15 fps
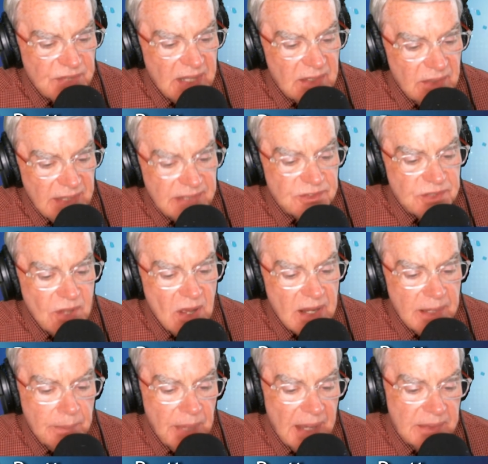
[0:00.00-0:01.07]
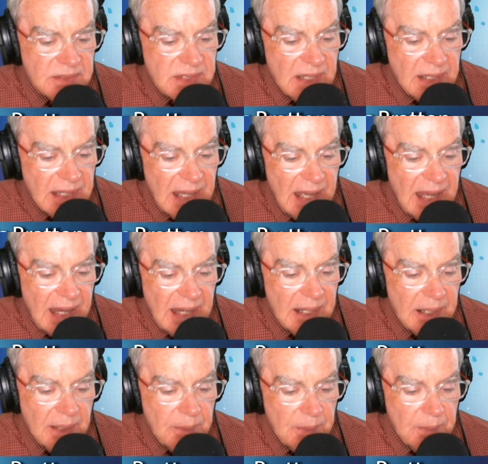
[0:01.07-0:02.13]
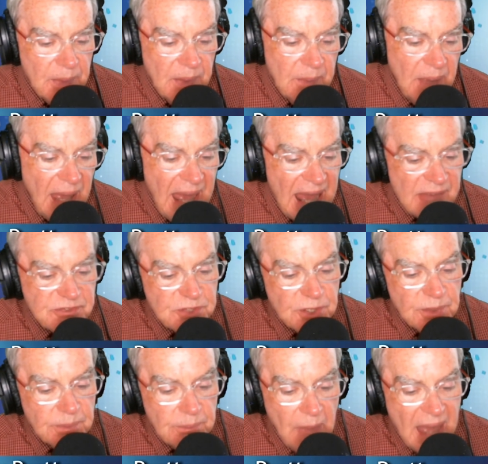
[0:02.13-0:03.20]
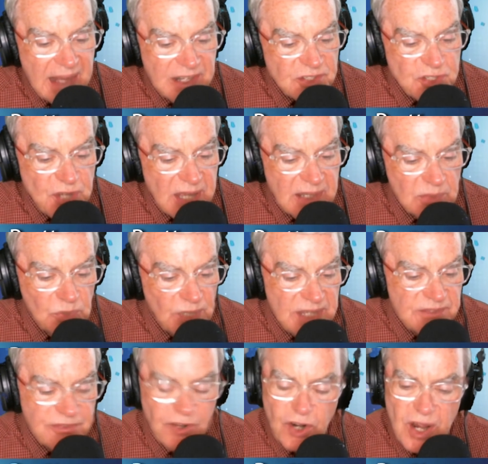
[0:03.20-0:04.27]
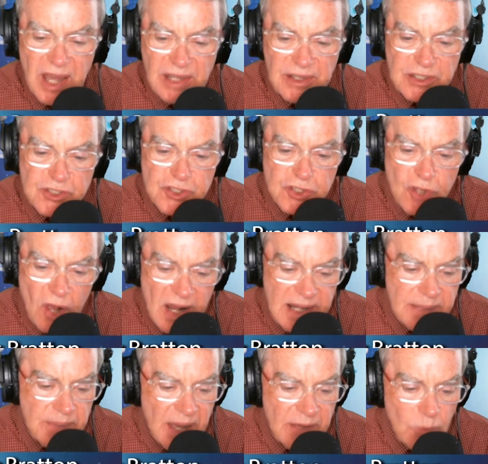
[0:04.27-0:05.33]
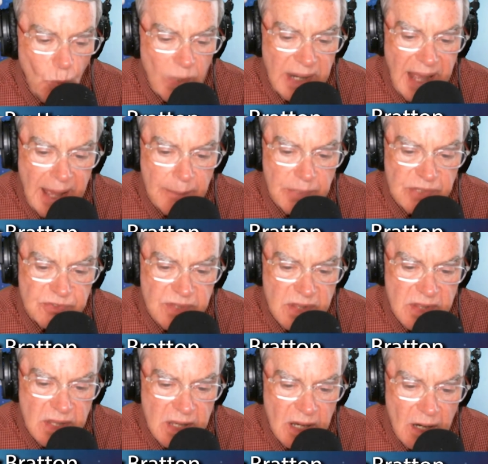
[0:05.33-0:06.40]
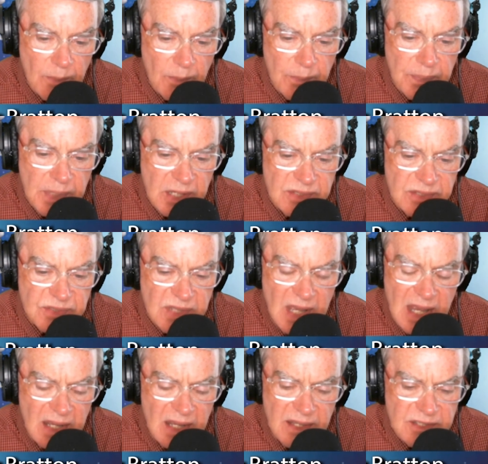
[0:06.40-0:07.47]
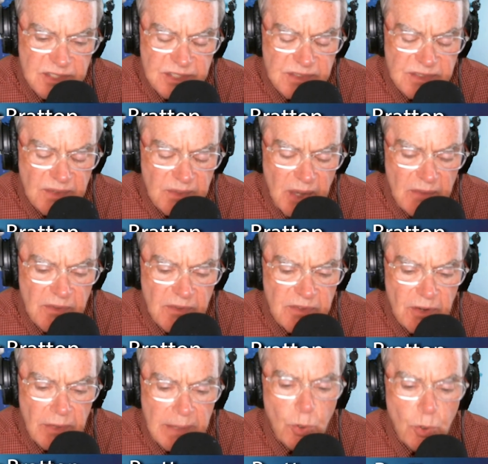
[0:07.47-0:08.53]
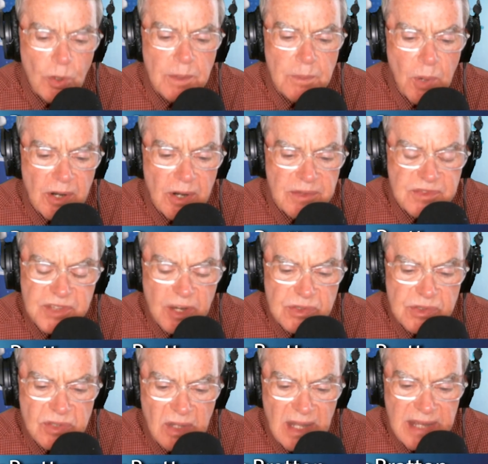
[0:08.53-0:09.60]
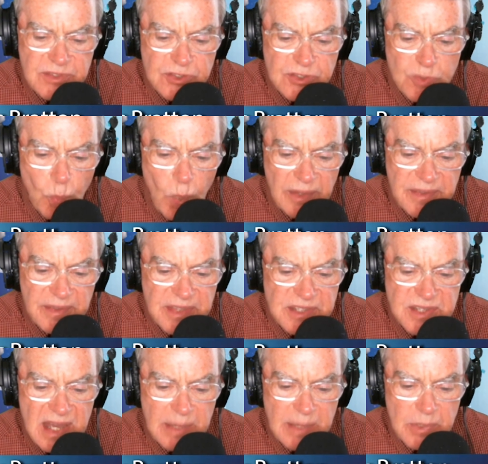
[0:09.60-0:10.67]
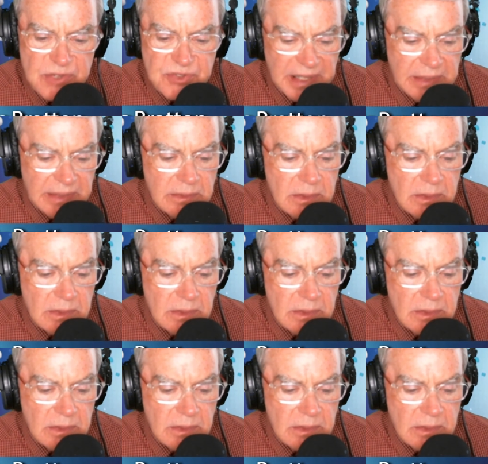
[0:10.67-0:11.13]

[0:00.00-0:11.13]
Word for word: And let's talk about uh, uh, after Matt and Jake leave for college. Talk about what happens there, because this is a, a very important part of Sarah's life as well at the time, isn't it?